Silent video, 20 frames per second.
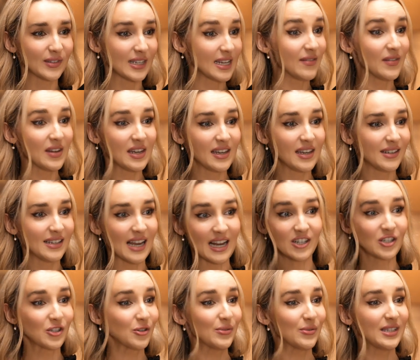
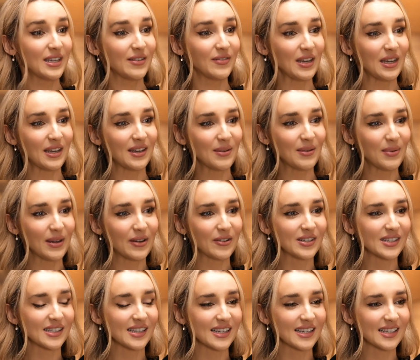national TV
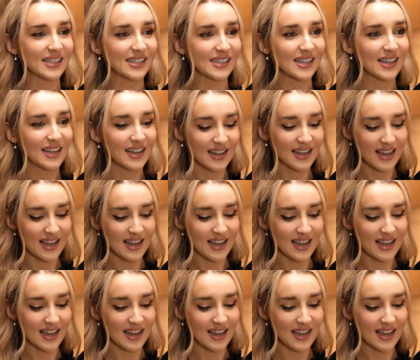appearances